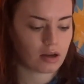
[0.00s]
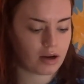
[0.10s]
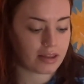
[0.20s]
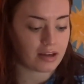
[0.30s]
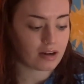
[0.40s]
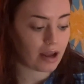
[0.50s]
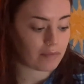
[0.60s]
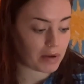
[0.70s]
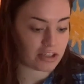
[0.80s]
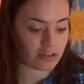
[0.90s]
I have
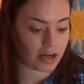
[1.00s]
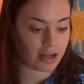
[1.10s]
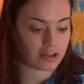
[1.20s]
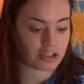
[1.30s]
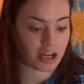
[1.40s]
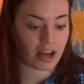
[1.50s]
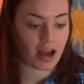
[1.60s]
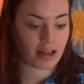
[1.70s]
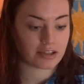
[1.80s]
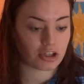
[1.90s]
major ADHD
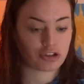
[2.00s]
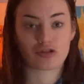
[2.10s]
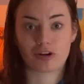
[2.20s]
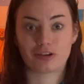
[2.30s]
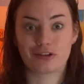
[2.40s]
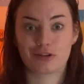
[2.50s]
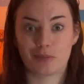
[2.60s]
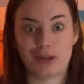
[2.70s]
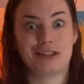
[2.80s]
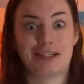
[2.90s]
and I struggle to
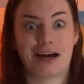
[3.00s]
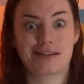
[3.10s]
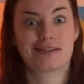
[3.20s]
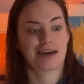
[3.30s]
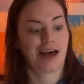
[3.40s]
multitask.